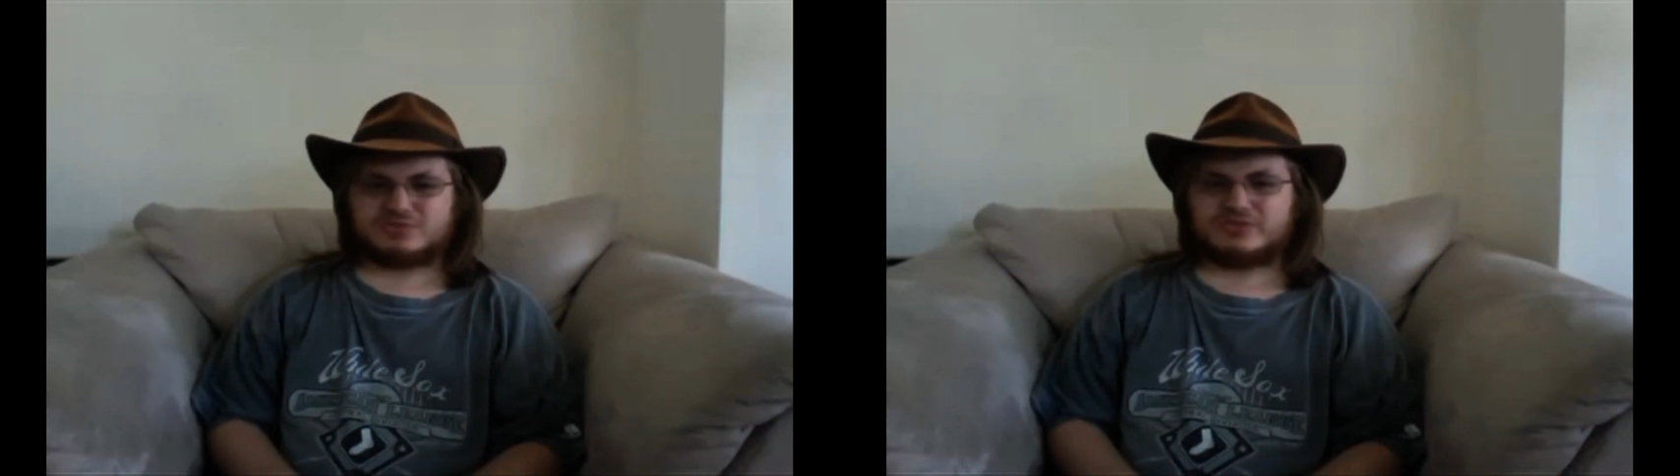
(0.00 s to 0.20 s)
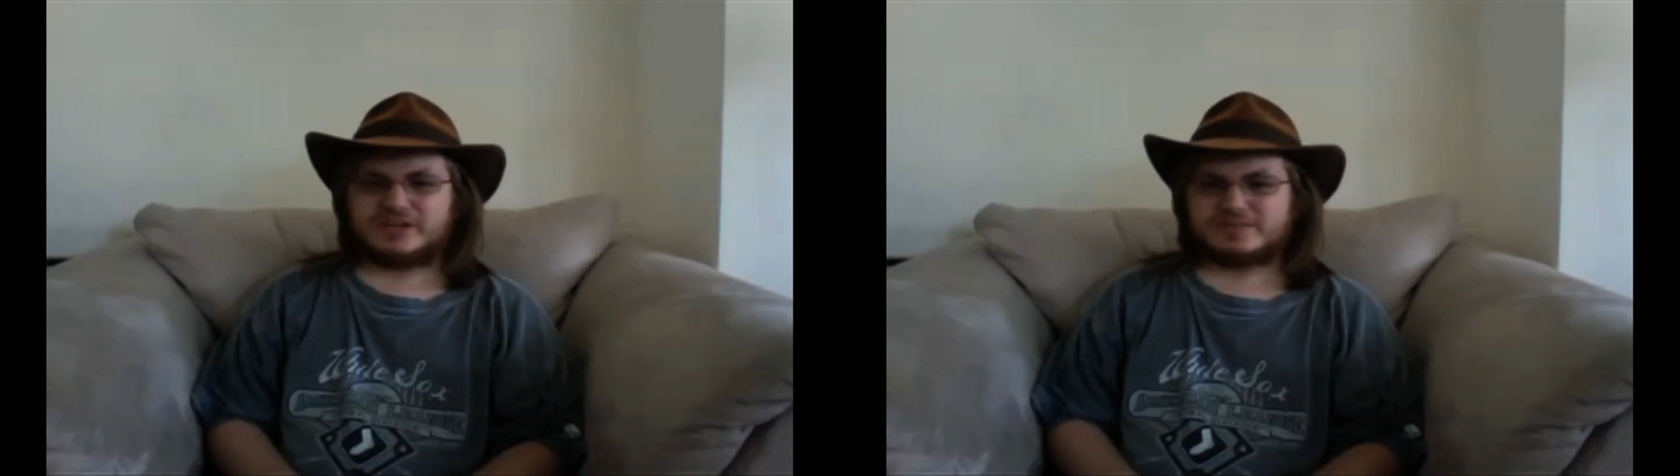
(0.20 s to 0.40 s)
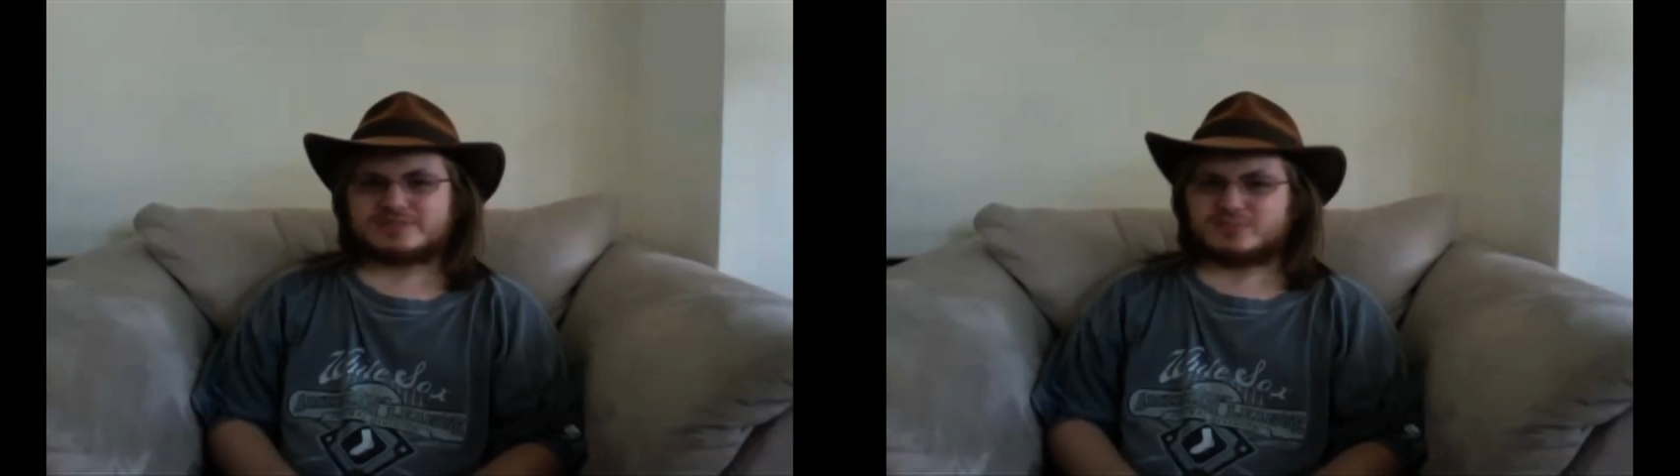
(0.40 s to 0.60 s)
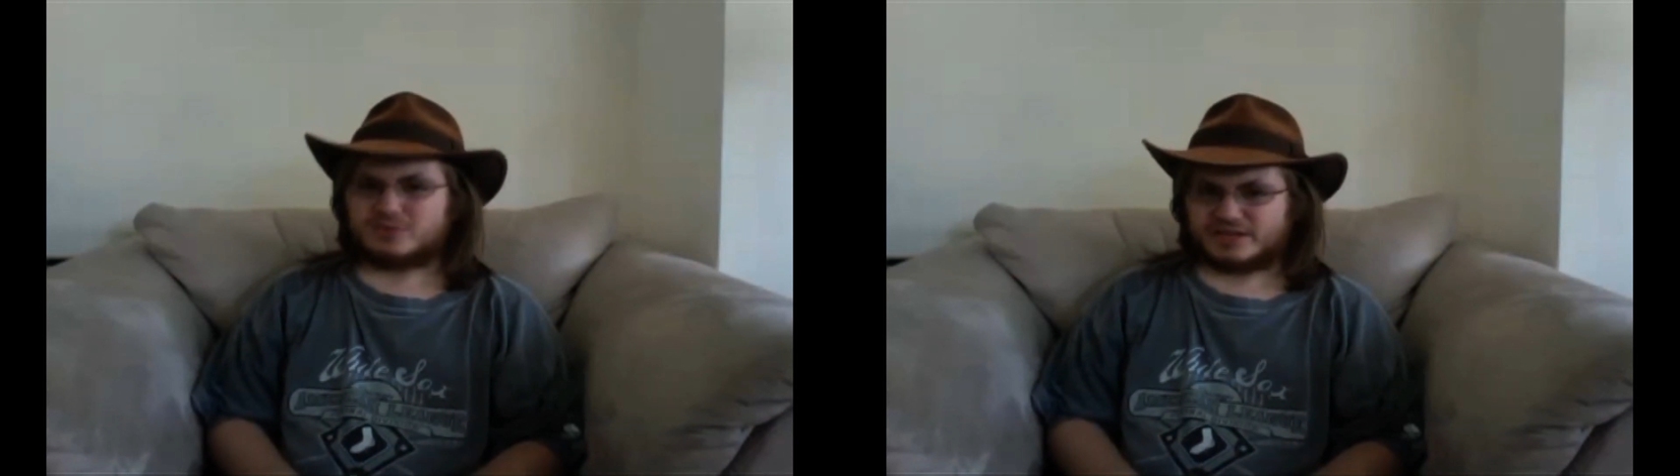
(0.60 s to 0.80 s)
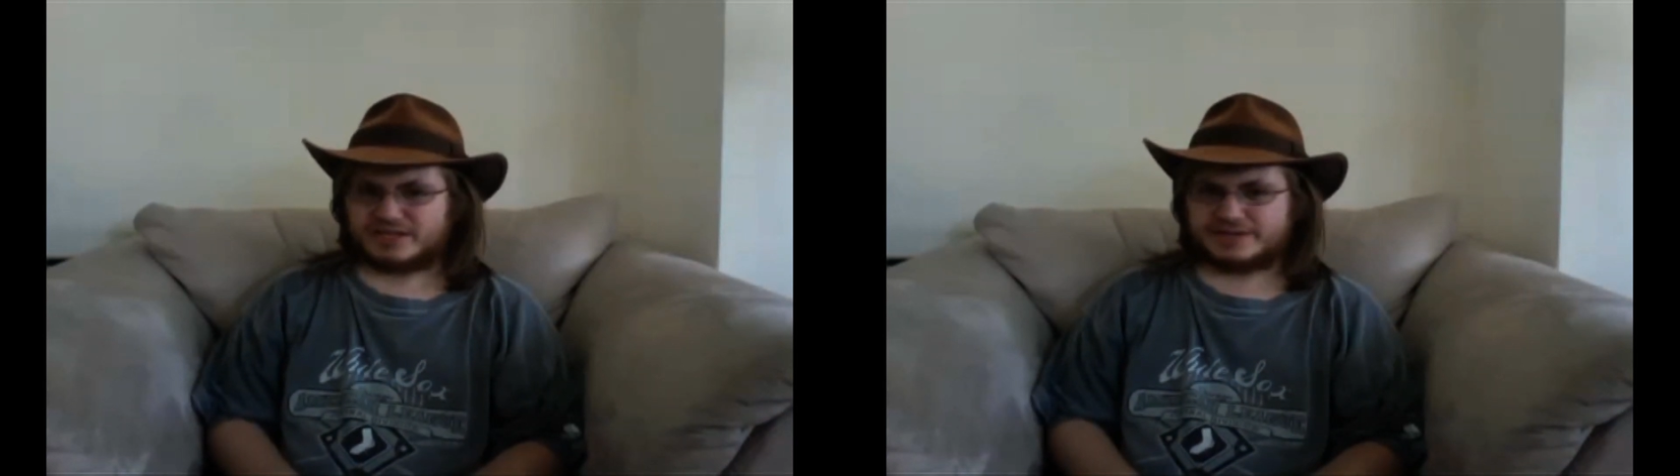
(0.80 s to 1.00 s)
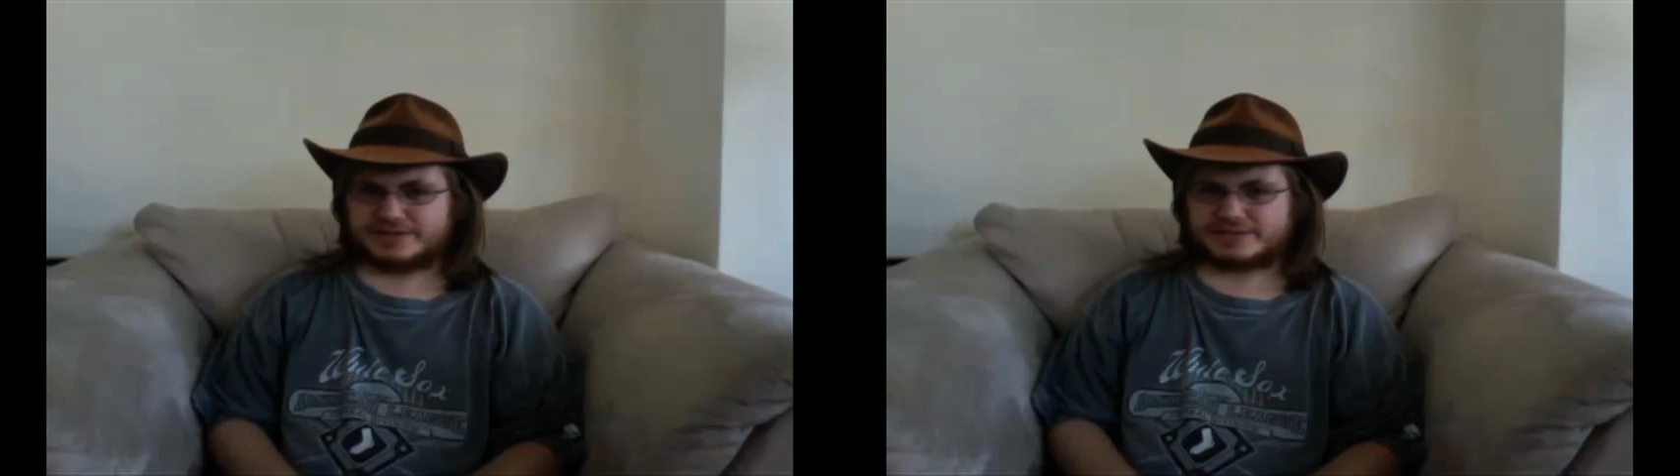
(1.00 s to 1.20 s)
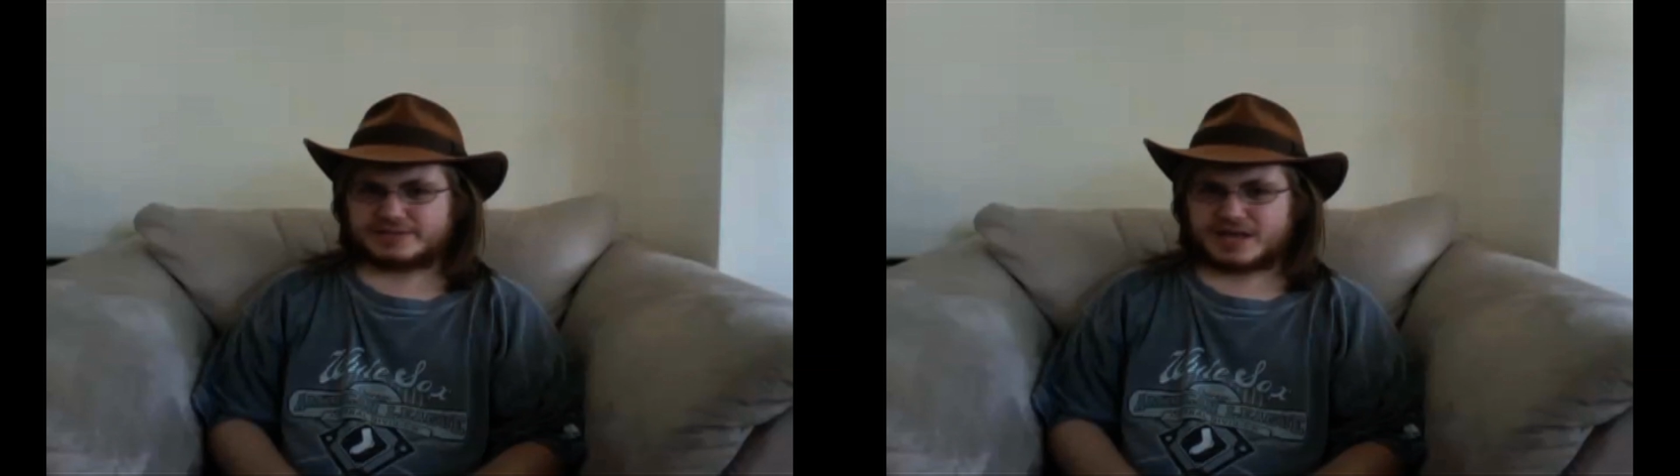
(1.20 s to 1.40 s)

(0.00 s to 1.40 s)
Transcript: famous movie is,